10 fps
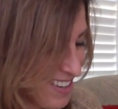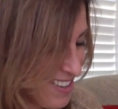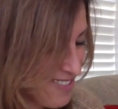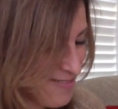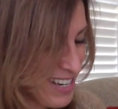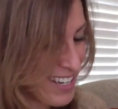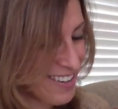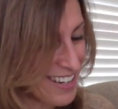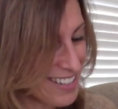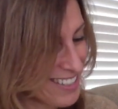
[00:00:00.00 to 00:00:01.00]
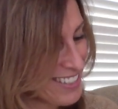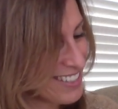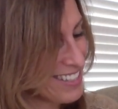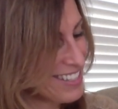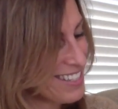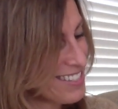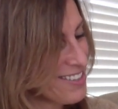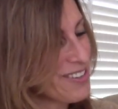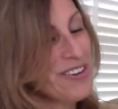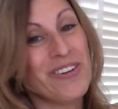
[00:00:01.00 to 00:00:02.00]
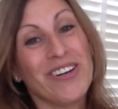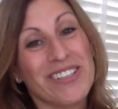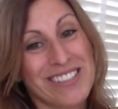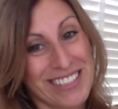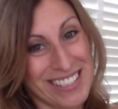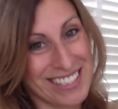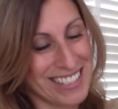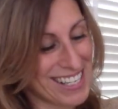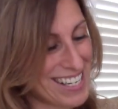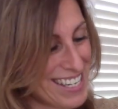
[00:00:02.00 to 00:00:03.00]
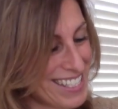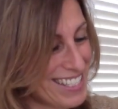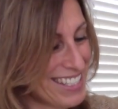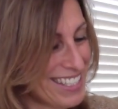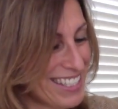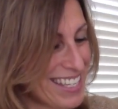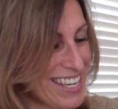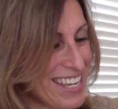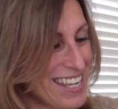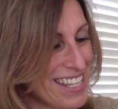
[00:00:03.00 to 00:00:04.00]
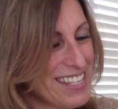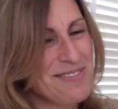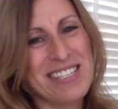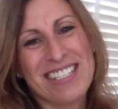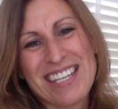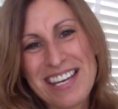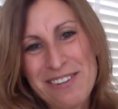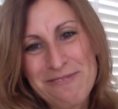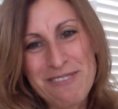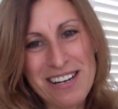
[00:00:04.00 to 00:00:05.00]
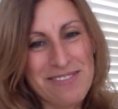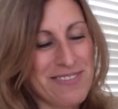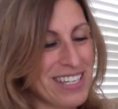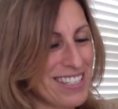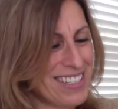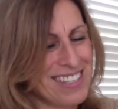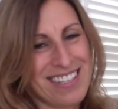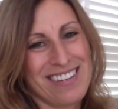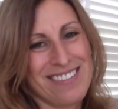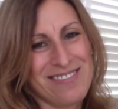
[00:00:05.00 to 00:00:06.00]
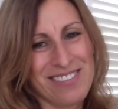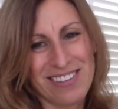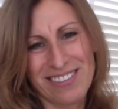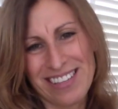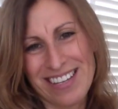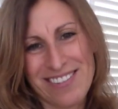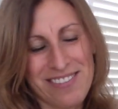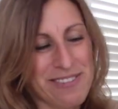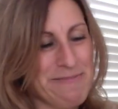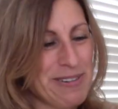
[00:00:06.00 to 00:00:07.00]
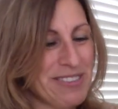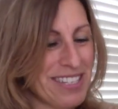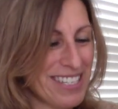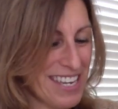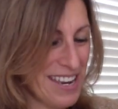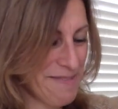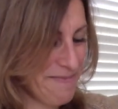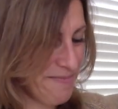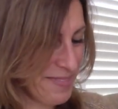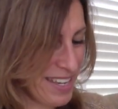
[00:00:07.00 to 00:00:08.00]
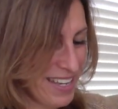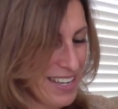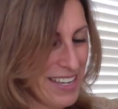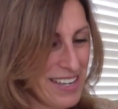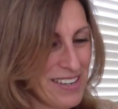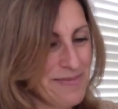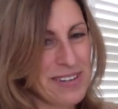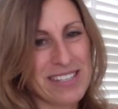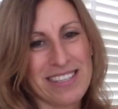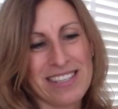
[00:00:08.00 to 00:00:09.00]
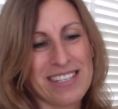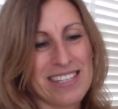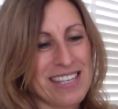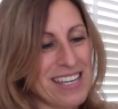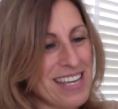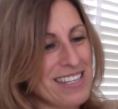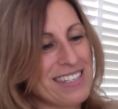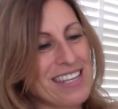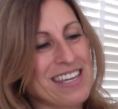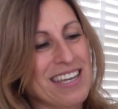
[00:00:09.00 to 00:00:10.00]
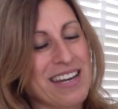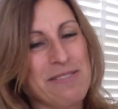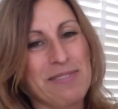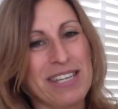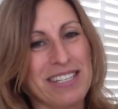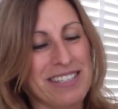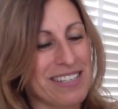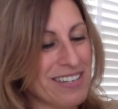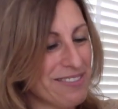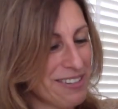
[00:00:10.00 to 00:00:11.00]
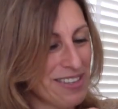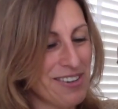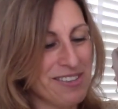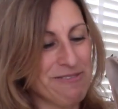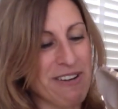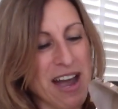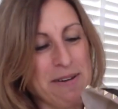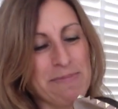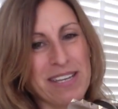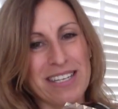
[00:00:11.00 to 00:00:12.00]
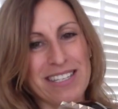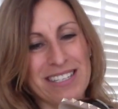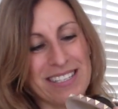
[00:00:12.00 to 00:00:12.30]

Oh my gosh, these are gorgeous, guys. Let me just take out one because they're, you know, they, they're both the same. But as they come in with all the wrapping,